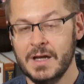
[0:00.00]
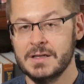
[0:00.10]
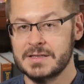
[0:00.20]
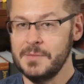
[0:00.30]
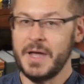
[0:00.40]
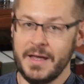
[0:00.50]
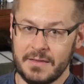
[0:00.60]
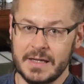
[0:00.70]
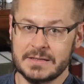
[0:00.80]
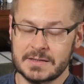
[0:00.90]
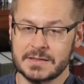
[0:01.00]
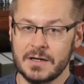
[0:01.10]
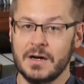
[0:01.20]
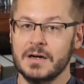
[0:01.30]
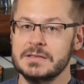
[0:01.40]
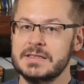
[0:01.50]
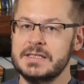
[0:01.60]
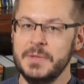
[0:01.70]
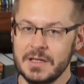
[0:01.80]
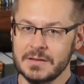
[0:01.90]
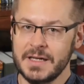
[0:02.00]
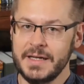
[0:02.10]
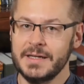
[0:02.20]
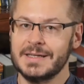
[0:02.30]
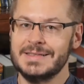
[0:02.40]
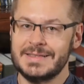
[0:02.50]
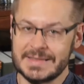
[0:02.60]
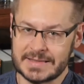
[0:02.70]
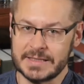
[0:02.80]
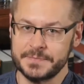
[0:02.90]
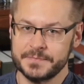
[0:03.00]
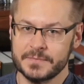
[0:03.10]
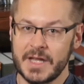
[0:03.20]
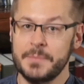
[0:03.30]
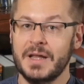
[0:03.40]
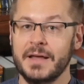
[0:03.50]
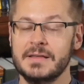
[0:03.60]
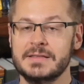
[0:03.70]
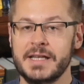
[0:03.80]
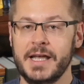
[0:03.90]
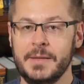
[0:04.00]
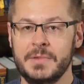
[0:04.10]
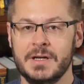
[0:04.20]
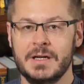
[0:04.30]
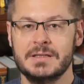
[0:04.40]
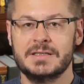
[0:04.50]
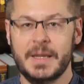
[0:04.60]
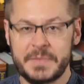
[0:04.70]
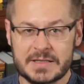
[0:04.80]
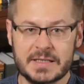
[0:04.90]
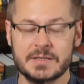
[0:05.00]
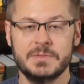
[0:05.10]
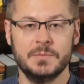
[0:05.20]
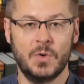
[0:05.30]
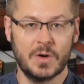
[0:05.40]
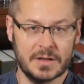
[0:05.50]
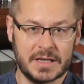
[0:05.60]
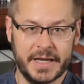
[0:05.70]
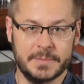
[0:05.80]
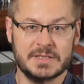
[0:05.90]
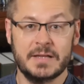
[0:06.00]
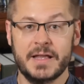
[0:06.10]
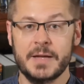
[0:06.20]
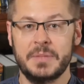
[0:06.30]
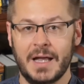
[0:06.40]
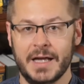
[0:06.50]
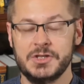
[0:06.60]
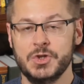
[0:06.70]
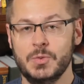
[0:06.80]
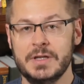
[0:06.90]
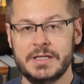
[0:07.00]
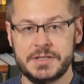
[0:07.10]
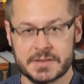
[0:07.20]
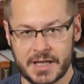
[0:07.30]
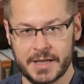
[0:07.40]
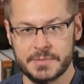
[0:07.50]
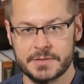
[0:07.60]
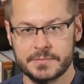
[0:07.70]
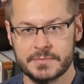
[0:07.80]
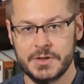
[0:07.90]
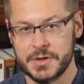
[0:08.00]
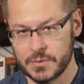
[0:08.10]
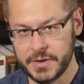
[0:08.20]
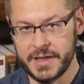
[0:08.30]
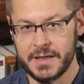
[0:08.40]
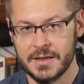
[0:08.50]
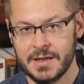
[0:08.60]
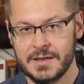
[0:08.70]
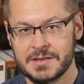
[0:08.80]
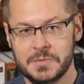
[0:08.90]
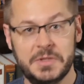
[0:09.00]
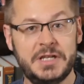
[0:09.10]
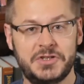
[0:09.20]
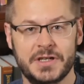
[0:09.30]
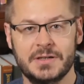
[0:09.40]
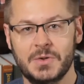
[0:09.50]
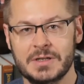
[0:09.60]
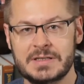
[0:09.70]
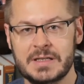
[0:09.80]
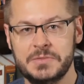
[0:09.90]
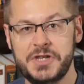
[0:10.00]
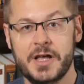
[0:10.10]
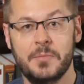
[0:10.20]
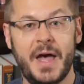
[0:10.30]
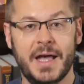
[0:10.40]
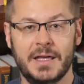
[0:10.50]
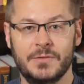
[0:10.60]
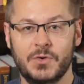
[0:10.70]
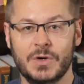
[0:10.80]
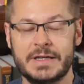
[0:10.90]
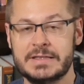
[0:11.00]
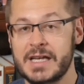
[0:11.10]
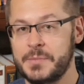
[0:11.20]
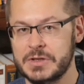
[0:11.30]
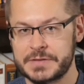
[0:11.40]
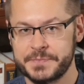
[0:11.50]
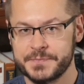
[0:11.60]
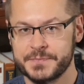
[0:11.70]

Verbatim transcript: Some atheists are similarly consistent. They apply the same skepticism to moral claims that they apply to religious claims. You can read some Nietzsche or some J.L. Mackie for examples.